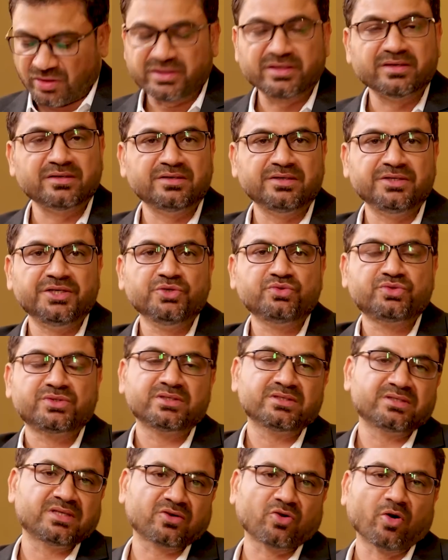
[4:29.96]
on the
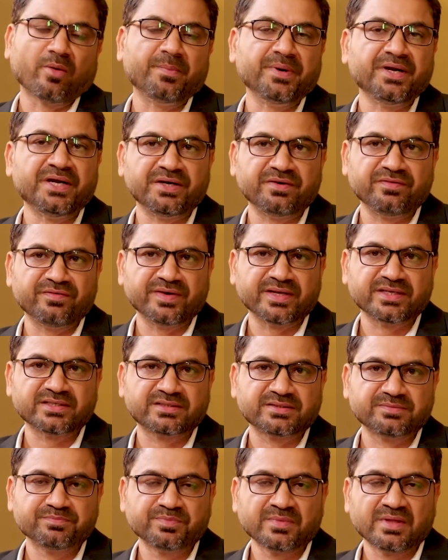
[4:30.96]
reduces the
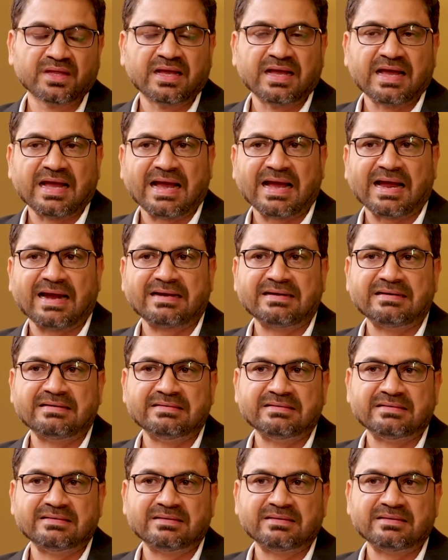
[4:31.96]
competitiveness and